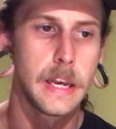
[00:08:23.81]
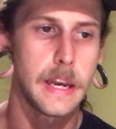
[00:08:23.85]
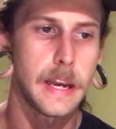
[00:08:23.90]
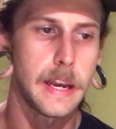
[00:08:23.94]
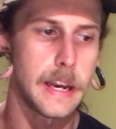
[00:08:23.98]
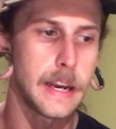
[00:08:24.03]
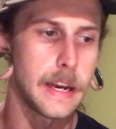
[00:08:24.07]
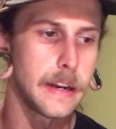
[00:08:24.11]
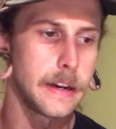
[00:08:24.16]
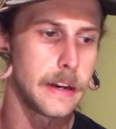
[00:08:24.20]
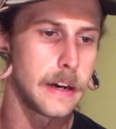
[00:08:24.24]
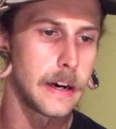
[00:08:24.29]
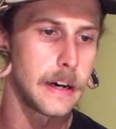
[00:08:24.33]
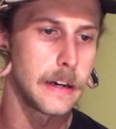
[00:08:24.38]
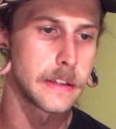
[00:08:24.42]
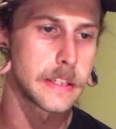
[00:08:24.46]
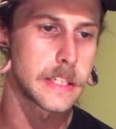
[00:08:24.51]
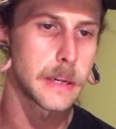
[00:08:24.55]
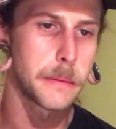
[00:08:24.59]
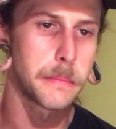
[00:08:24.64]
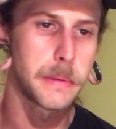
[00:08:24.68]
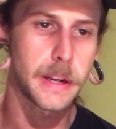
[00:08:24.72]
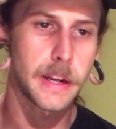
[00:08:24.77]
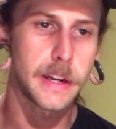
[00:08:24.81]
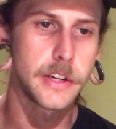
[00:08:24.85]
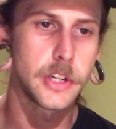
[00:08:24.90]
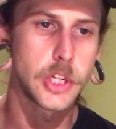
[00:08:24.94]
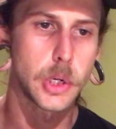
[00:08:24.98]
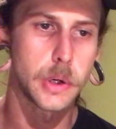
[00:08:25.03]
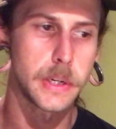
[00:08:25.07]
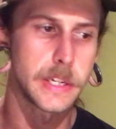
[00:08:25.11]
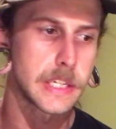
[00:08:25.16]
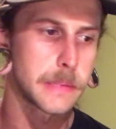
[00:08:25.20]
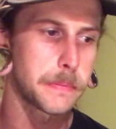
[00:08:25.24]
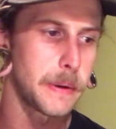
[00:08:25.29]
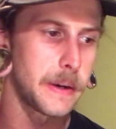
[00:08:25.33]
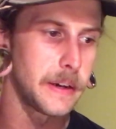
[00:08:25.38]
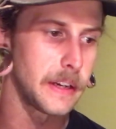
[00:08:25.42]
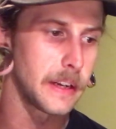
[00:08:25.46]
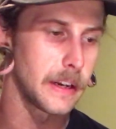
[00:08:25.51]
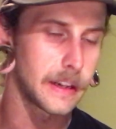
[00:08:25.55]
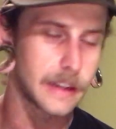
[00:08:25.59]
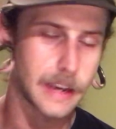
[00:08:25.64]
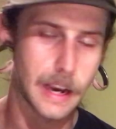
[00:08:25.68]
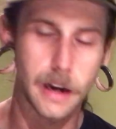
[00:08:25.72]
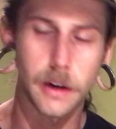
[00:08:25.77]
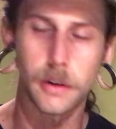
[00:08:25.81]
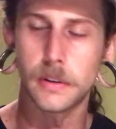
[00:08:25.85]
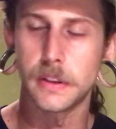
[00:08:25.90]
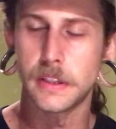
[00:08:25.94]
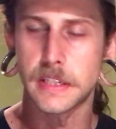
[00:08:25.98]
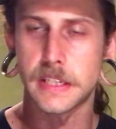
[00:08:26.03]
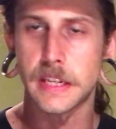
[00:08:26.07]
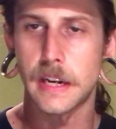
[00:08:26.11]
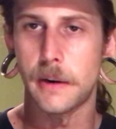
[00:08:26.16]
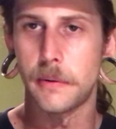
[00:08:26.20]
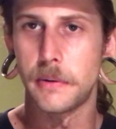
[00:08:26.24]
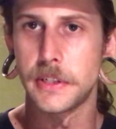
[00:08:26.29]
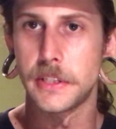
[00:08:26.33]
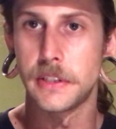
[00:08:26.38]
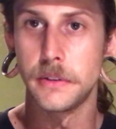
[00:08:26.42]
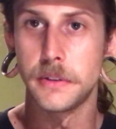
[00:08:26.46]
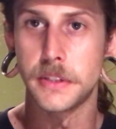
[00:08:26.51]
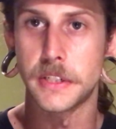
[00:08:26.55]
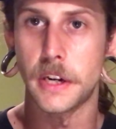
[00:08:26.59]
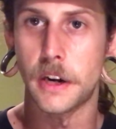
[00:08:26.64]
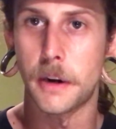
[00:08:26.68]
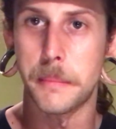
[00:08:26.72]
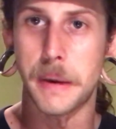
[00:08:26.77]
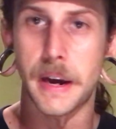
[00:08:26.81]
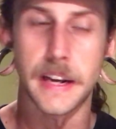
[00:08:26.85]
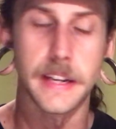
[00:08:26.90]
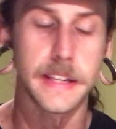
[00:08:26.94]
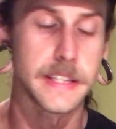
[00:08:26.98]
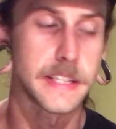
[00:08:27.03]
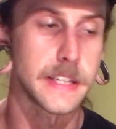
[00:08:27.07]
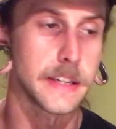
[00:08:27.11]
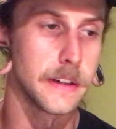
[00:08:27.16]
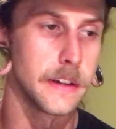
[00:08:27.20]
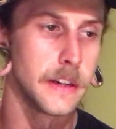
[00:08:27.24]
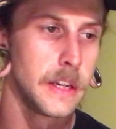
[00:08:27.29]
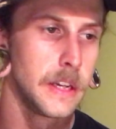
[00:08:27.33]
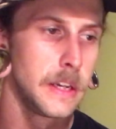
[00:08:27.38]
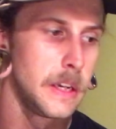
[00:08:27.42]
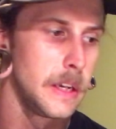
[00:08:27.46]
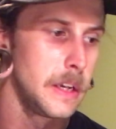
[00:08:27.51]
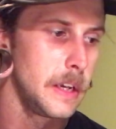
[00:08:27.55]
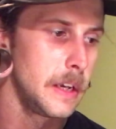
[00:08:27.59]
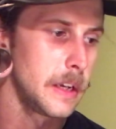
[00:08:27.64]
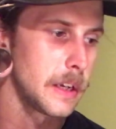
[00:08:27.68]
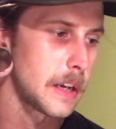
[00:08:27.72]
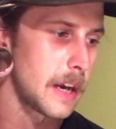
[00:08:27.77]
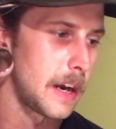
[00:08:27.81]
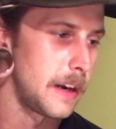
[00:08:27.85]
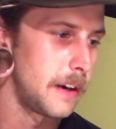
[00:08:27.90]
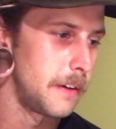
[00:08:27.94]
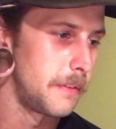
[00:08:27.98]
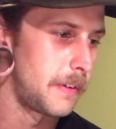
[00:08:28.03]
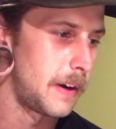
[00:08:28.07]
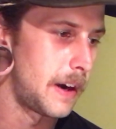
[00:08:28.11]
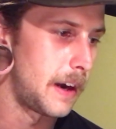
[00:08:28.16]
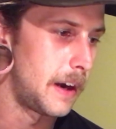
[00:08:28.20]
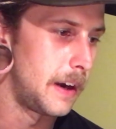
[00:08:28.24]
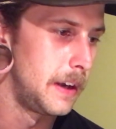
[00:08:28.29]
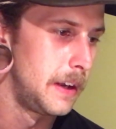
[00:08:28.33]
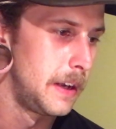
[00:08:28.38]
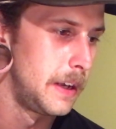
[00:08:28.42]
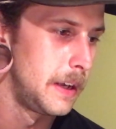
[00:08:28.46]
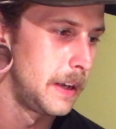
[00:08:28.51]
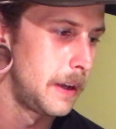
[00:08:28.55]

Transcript: and somebody I enjoy spending countless hours losing our minds and kind of